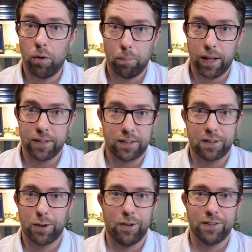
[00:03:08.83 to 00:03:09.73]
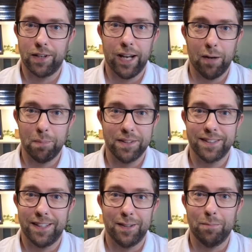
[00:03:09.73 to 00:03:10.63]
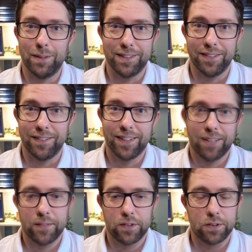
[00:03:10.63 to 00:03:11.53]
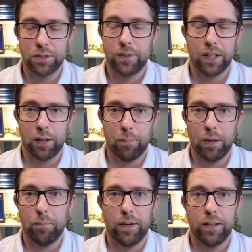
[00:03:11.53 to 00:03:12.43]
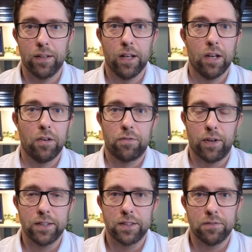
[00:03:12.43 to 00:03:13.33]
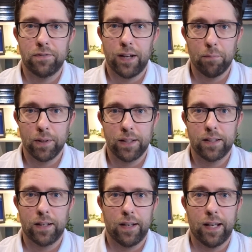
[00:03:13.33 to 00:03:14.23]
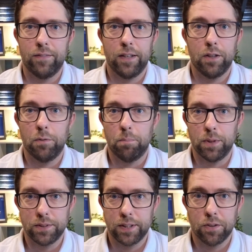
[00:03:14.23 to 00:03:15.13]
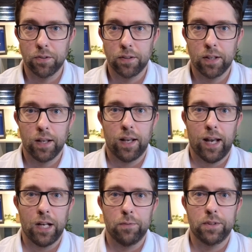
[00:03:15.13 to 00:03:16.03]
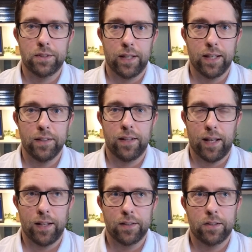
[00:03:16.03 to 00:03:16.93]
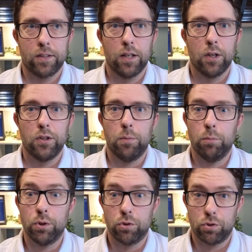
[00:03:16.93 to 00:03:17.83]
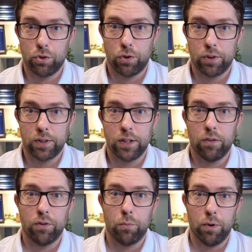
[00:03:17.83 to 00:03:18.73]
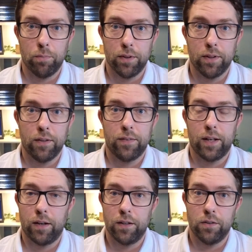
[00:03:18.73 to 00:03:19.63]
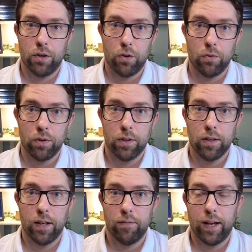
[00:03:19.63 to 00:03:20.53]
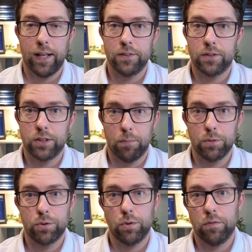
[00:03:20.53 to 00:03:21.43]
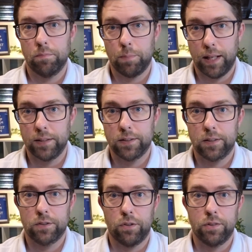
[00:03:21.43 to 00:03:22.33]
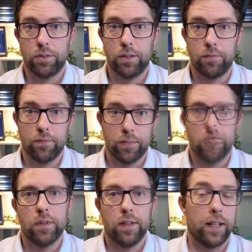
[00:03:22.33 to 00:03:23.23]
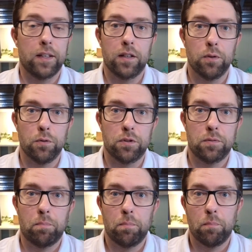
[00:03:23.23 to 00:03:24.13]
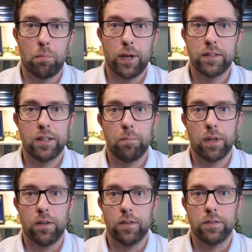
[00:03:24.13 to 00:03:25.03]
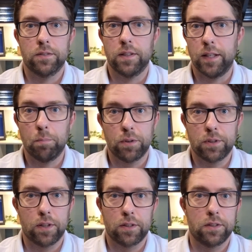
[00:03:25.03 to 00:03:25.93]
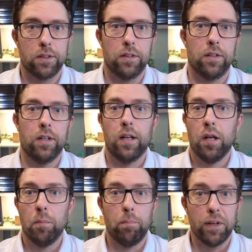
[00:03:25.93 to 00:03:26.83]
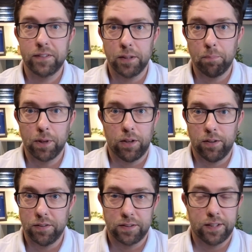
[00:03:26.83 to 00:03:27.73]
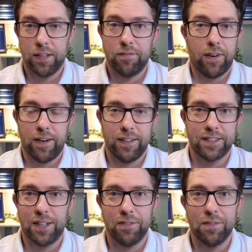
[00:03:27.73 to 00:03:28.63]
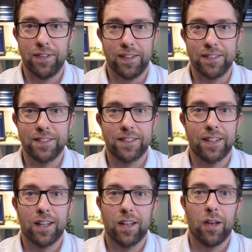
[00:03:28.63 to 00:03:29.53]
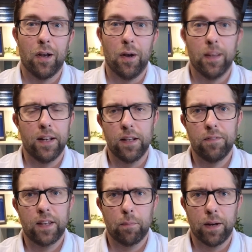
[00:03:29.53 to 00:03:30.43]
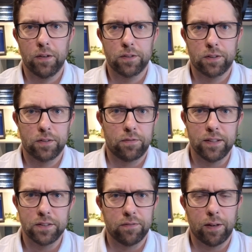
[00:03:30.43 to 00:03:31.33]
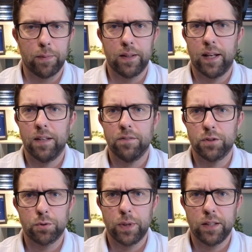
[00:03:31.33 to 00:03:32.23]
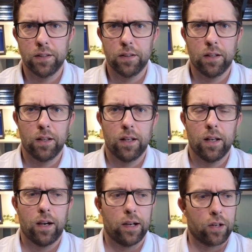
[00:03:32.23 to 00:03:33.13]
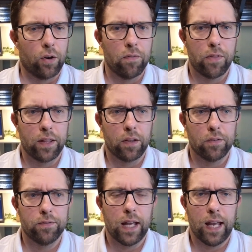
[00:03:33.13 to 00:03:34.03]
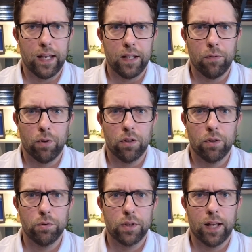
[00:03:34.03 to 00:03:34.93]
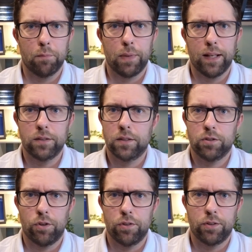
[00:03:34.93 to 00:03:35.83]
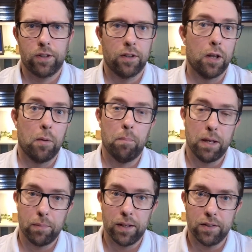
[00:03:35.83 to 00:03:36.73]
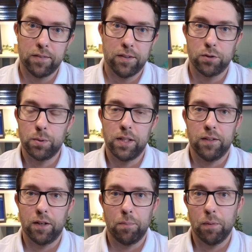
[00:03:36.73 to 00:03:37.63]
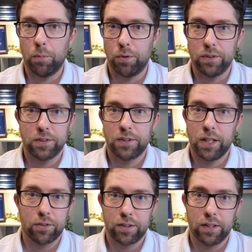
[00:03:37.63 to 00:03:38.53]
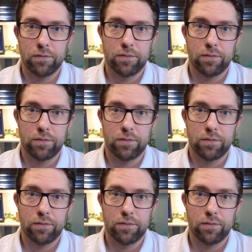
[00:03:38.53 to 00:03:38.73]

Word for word: plastic surgery happens here in Brazil. So just thinking about my friends and family that I have here in Brazil and I would say that the majority of the women that I know have had some sort of plastic surgery and that includes breast implants, liposuction, butt implants, and various other things. Um, and I think about friends and family that I have in Sweden. I can't think of anyone who's had plastic surgery. Maybe in Sweden they're a bit more secretive.